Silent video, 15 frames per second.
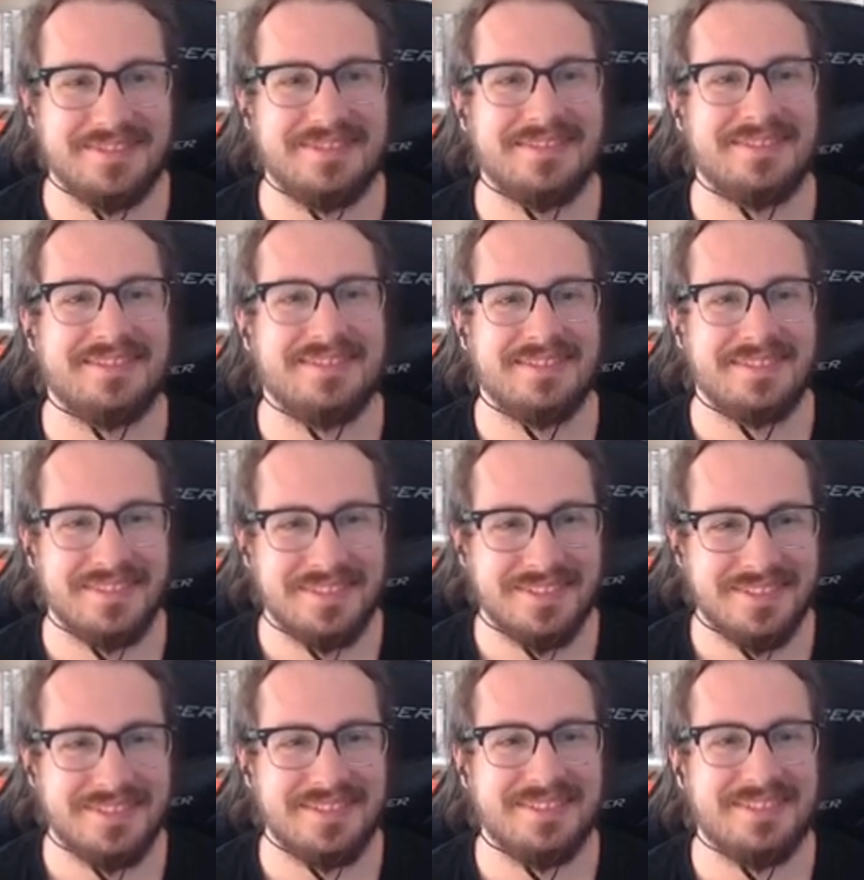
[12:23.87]

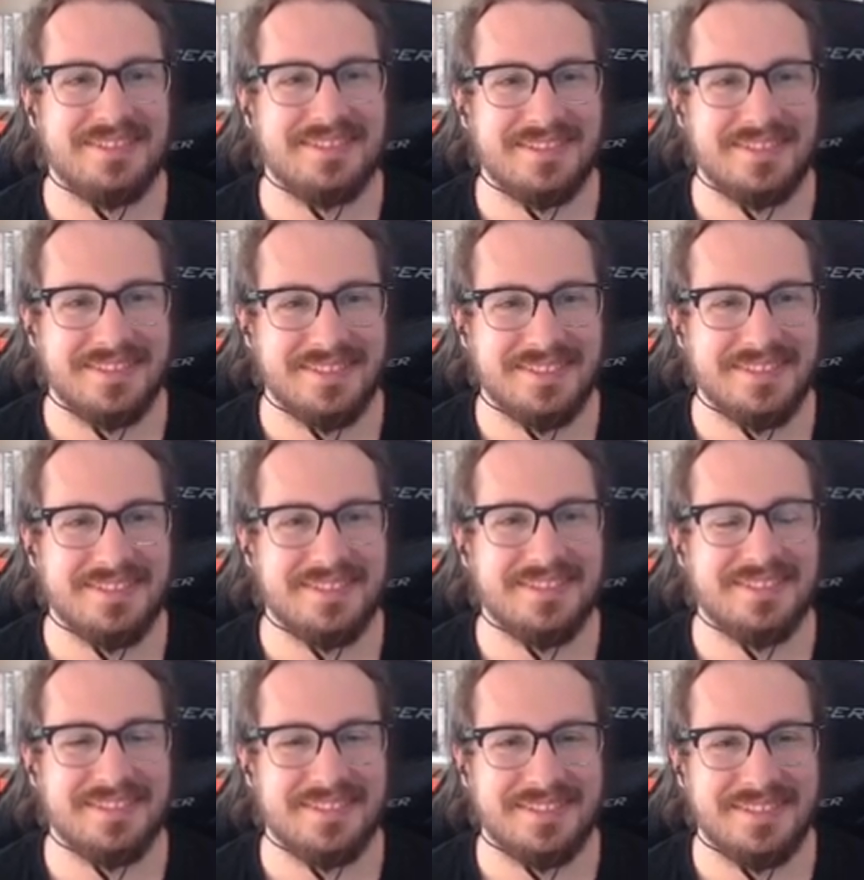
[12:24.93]

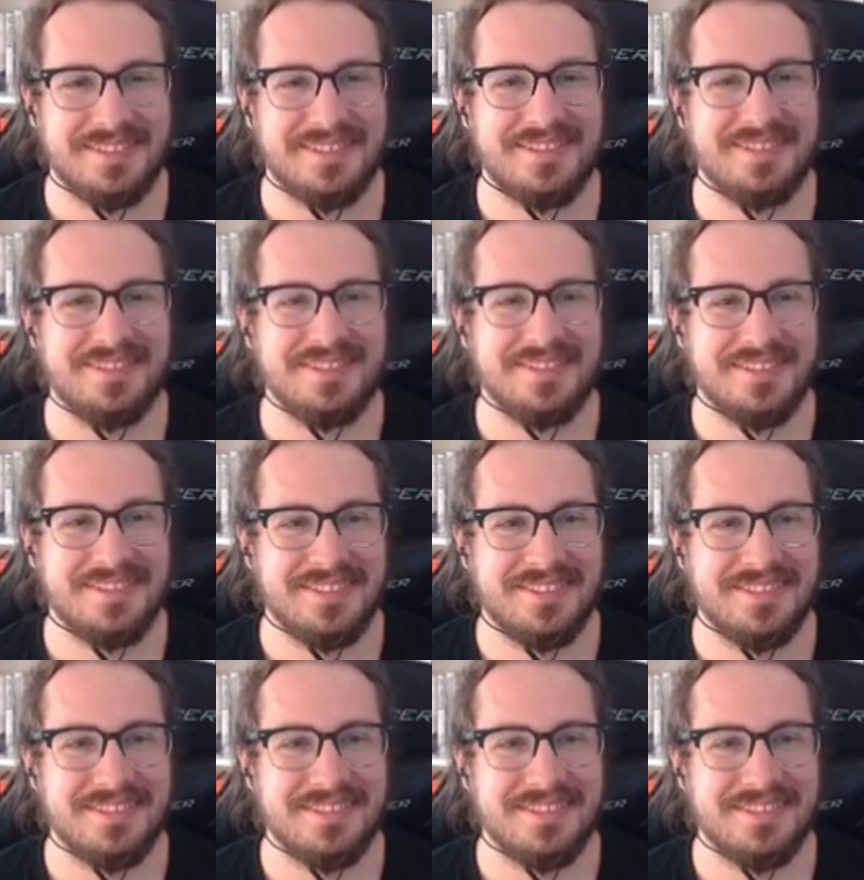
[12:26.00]
This person isn't speaking.